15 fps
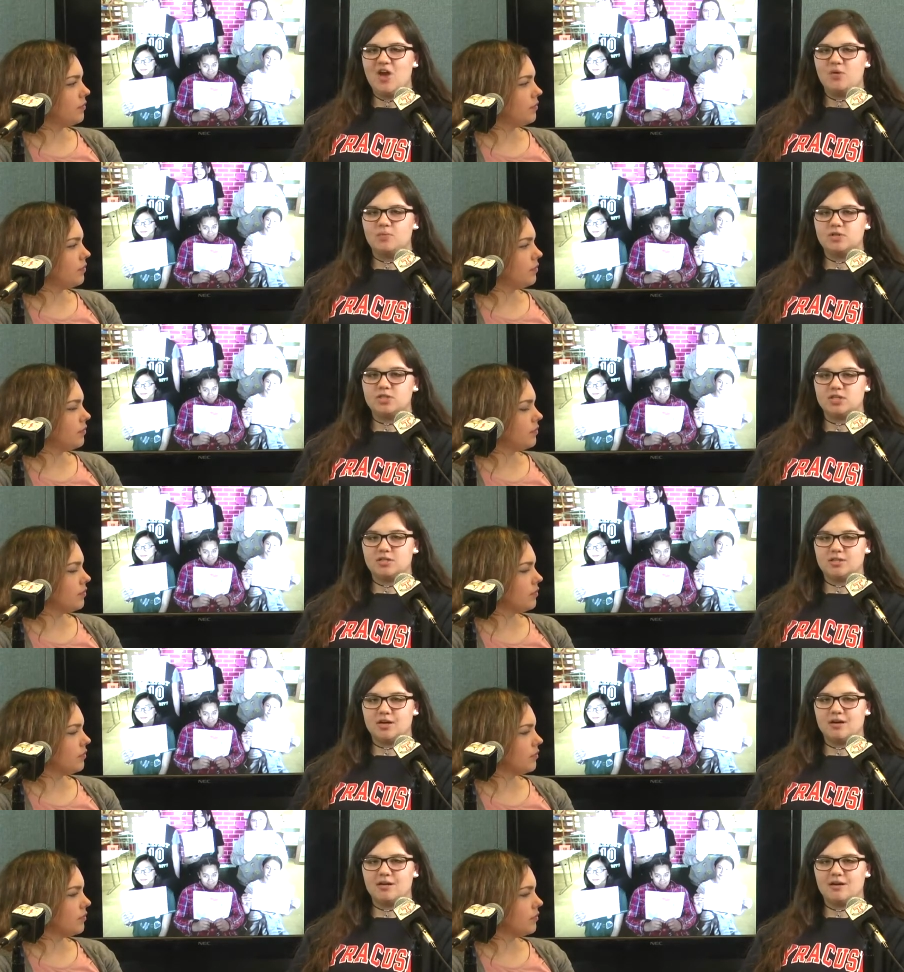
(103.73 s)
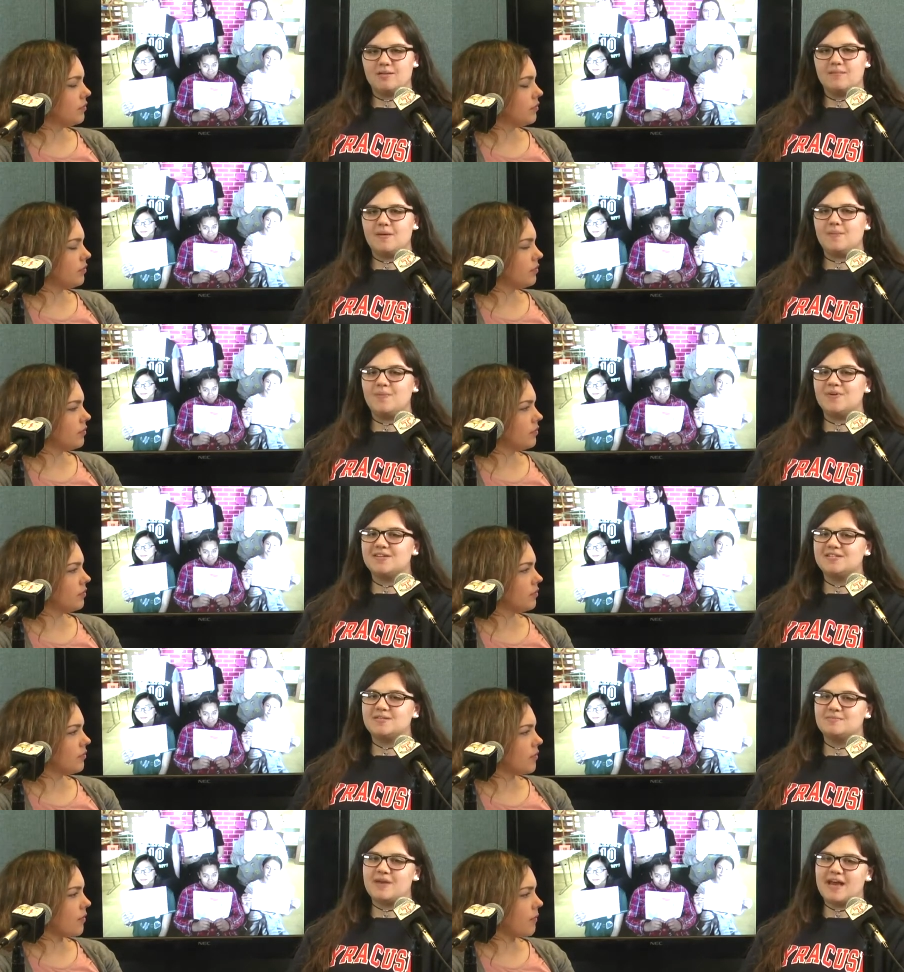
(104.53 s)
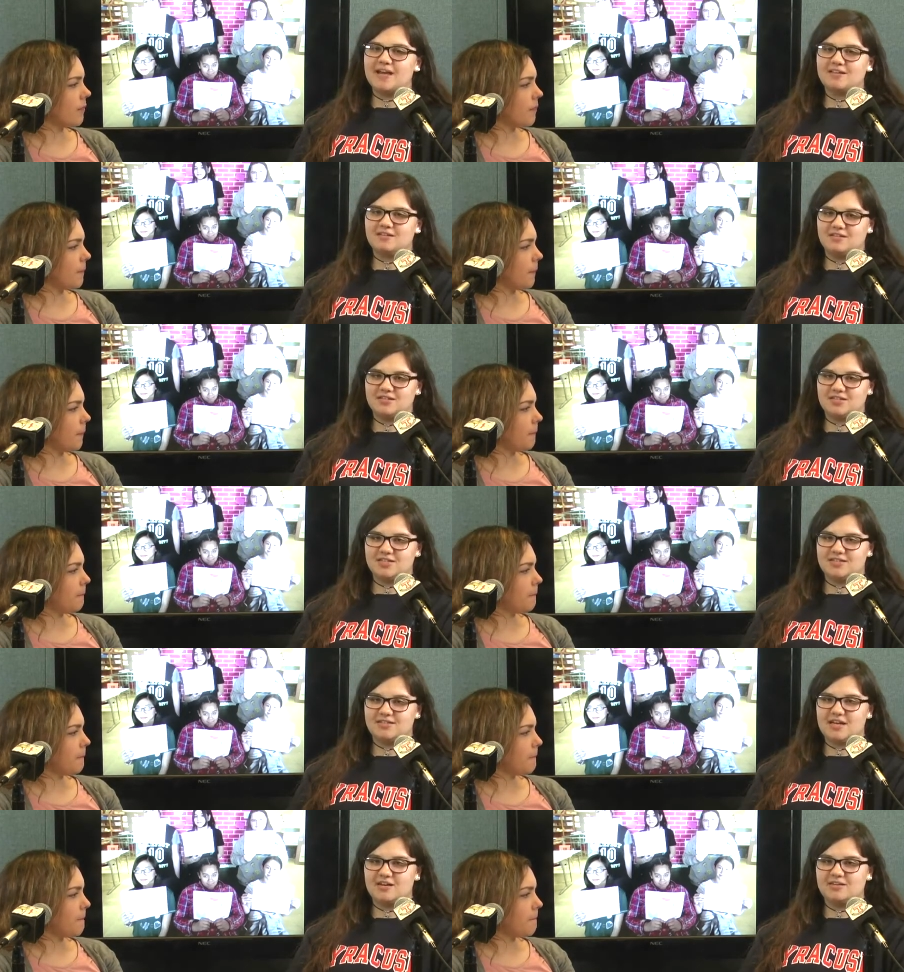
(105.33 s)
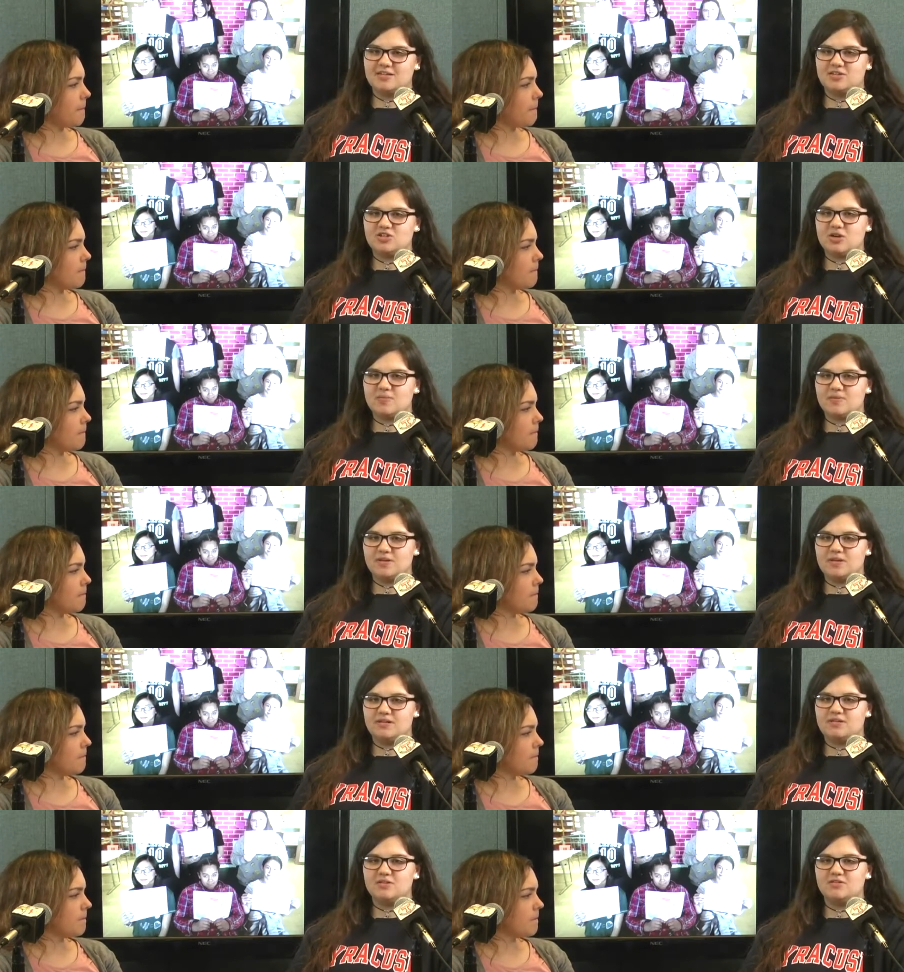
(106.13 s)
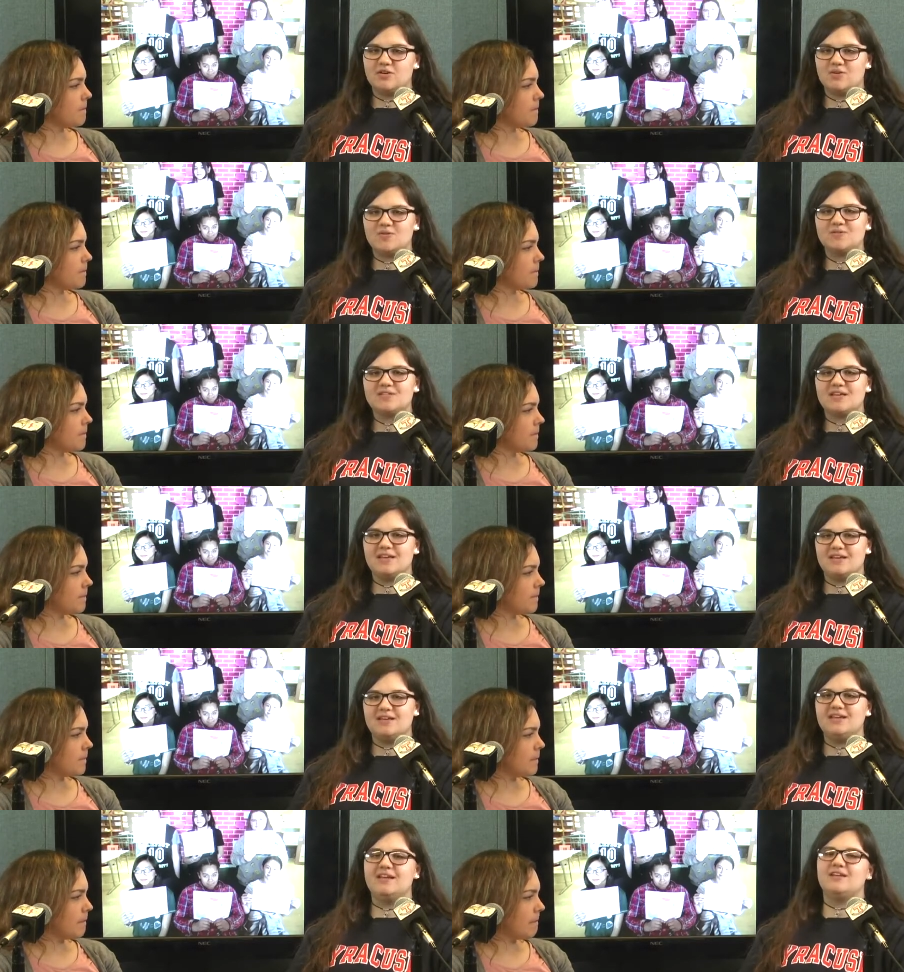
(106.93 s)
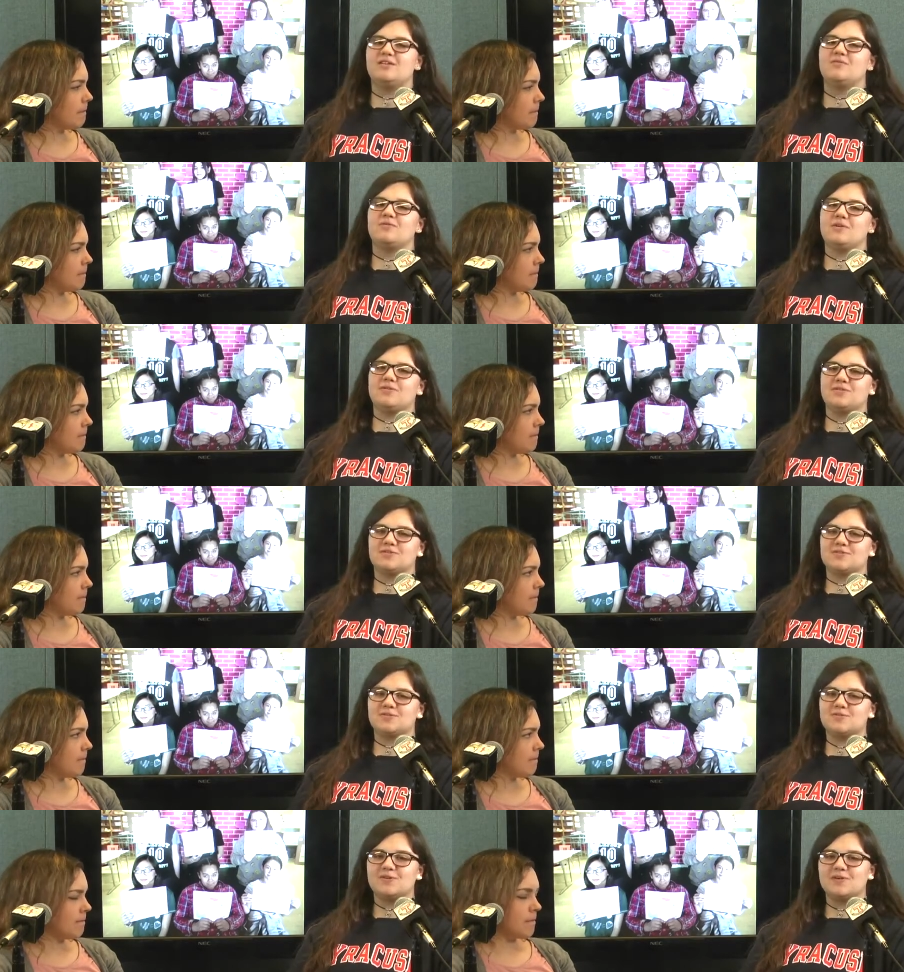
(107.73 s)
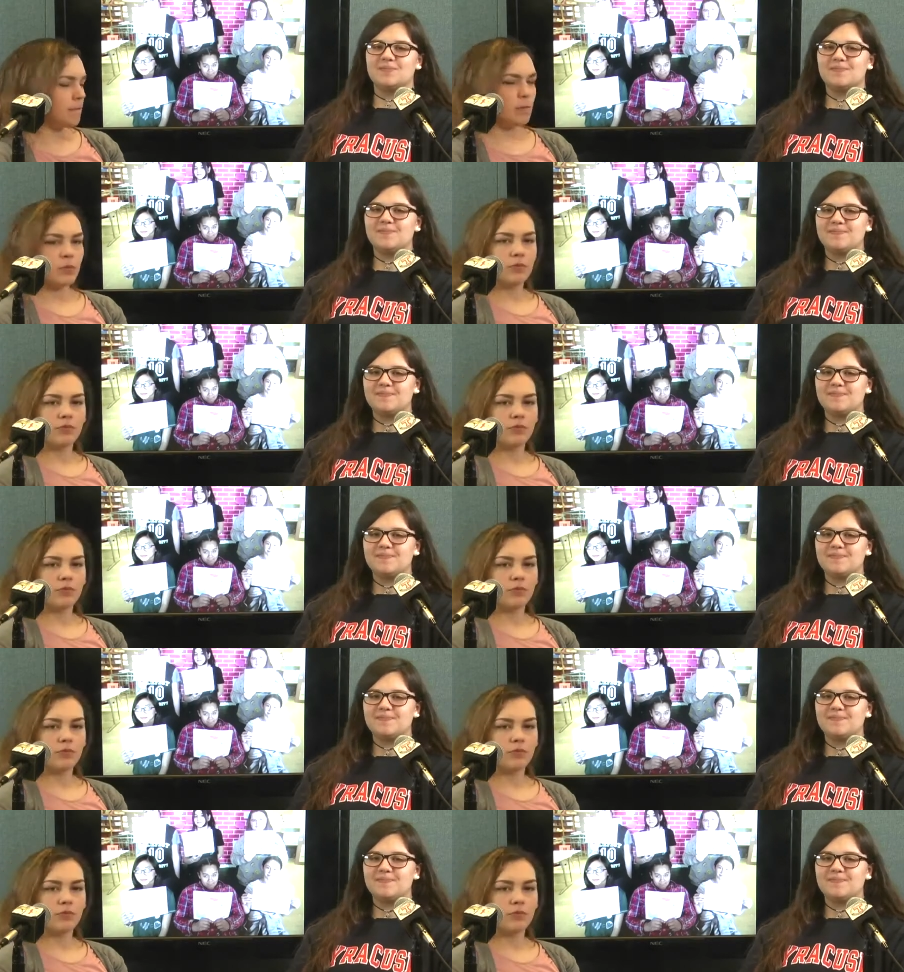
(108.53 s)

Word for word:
Speaker 1: which are cut up and put into bagged lunches that are distributed to those in need around the school.